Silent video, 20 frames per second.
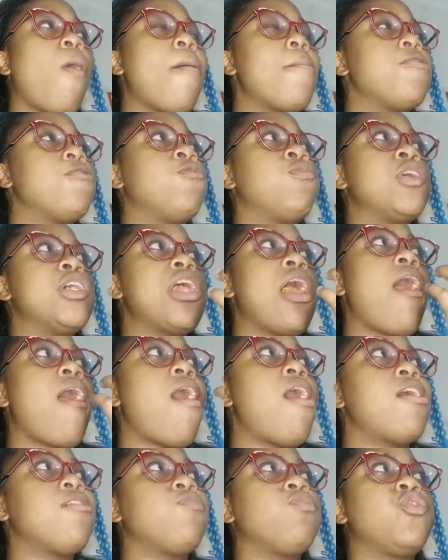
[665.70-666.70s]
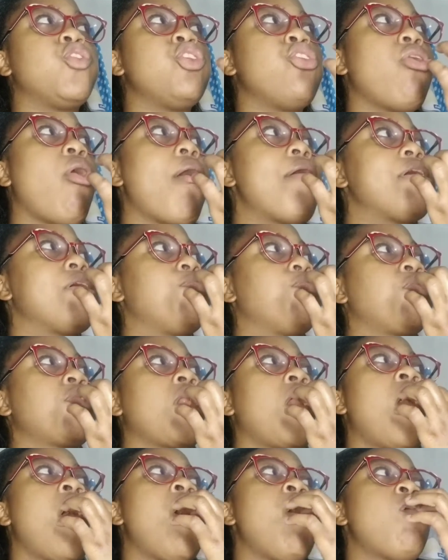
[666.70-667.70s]
in fact, I'll continue.
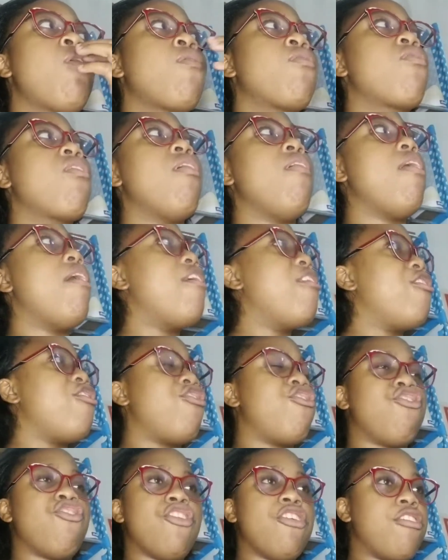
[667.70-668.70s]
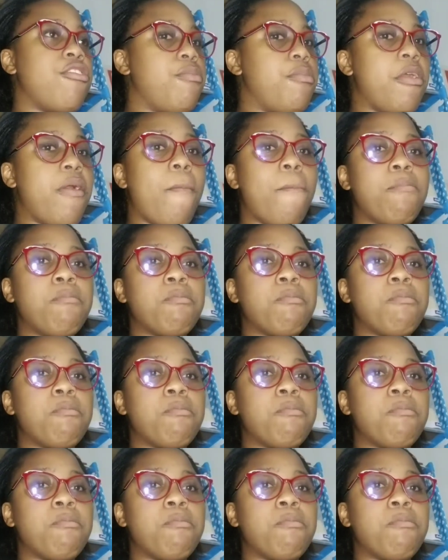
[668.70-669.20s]
So that just stretch me.